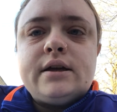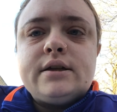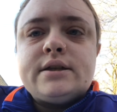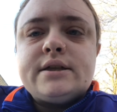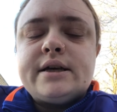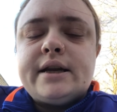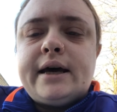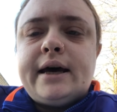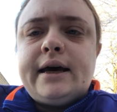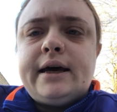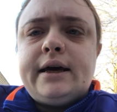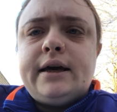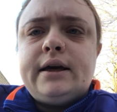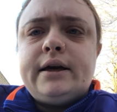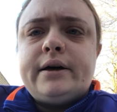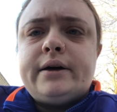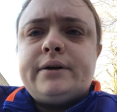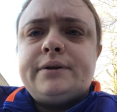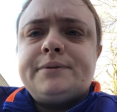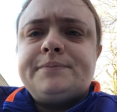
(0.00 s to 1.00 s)

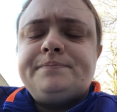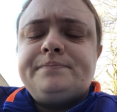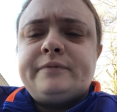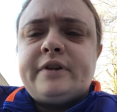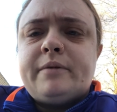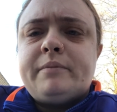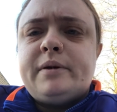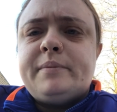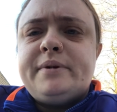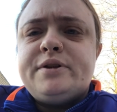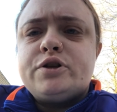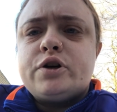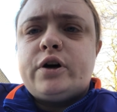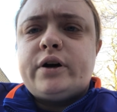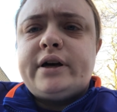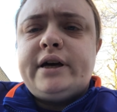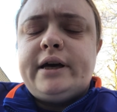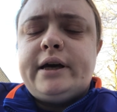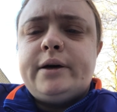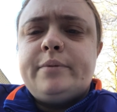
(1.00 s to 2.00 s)
today um, I'm going to be
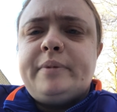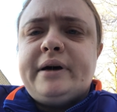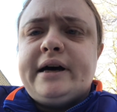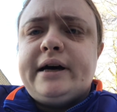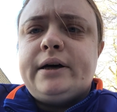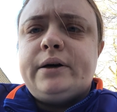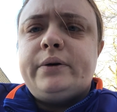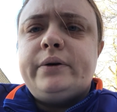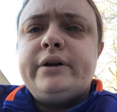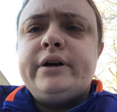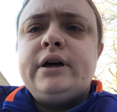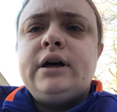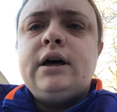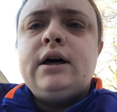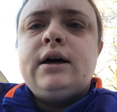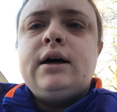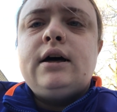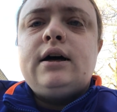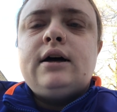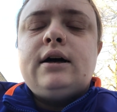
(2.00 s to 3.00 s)
talking about
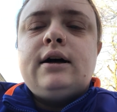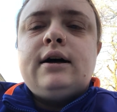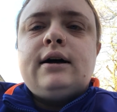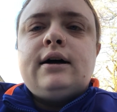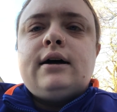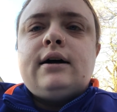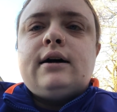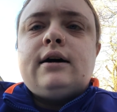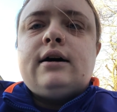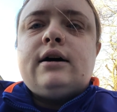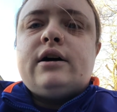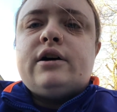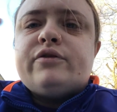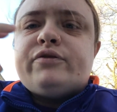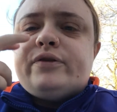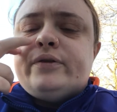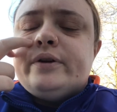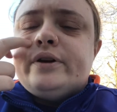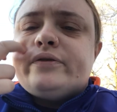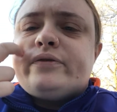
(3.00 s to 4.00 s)
a
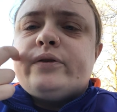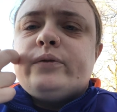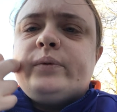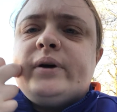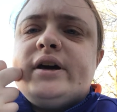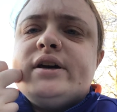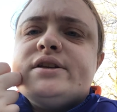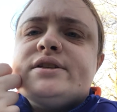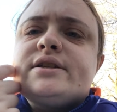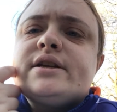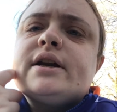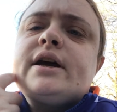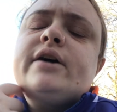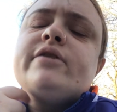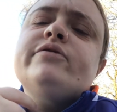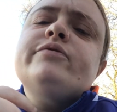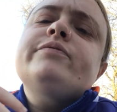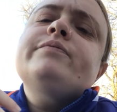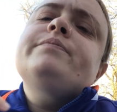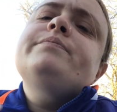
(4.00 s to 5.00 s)
few different ways that
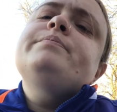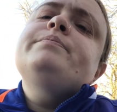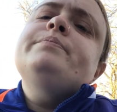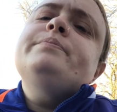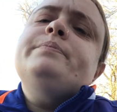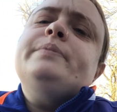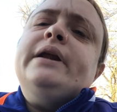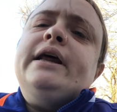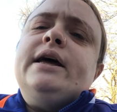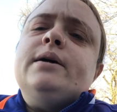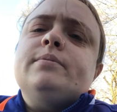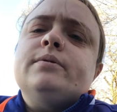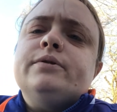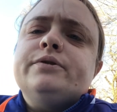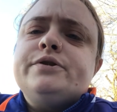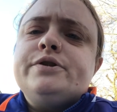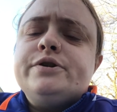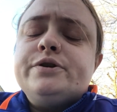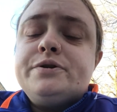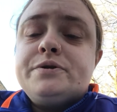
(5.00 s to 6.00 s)
I've been
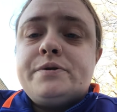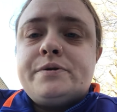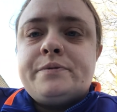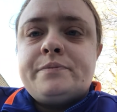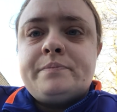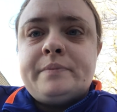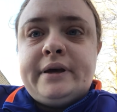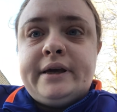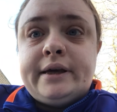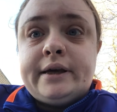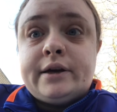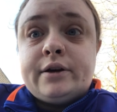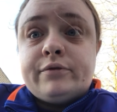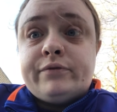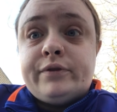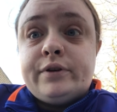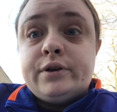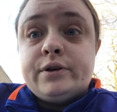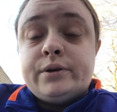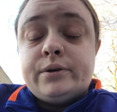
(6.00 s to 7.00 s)
able to make a
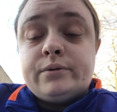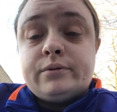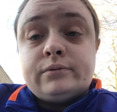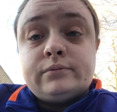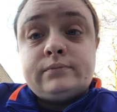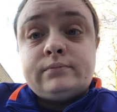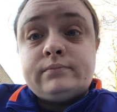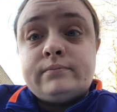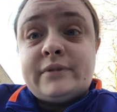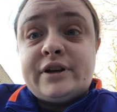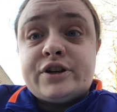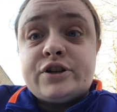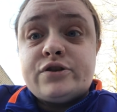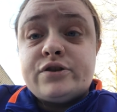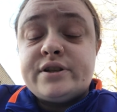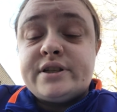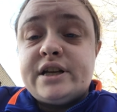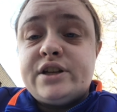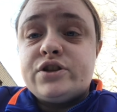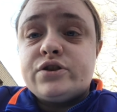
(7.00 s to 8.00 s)
few
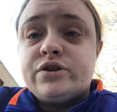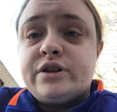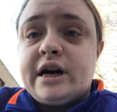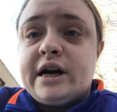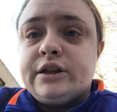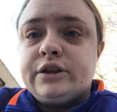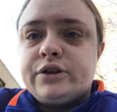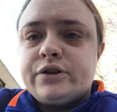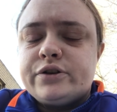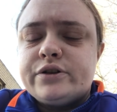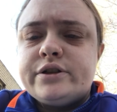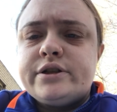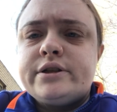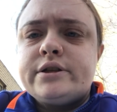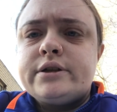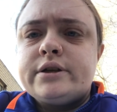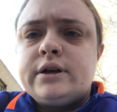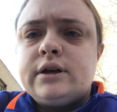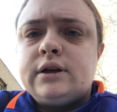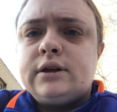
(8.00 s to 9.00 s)
extra sensor
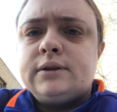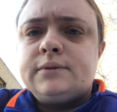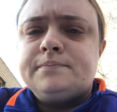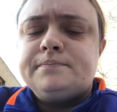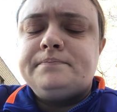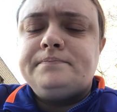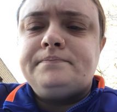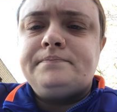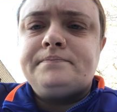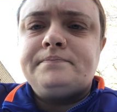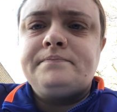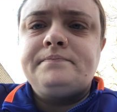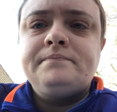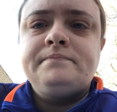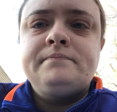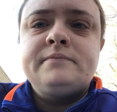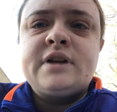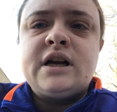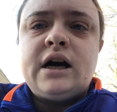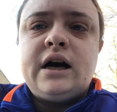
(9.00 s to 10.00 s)
dollars um,
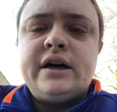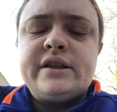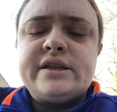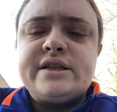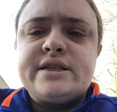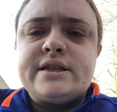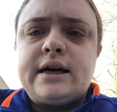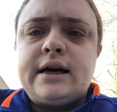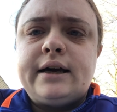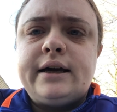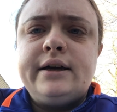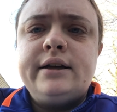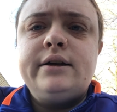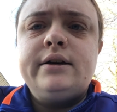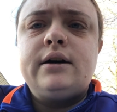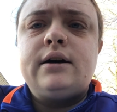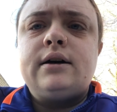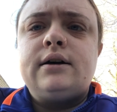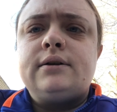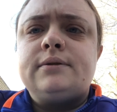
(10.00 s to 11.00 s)
on the
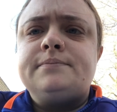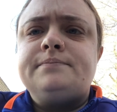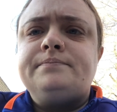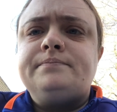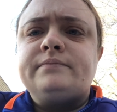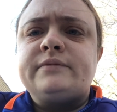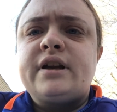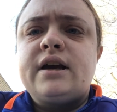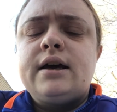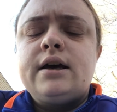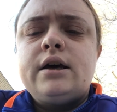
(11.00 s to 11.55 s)
side. Um,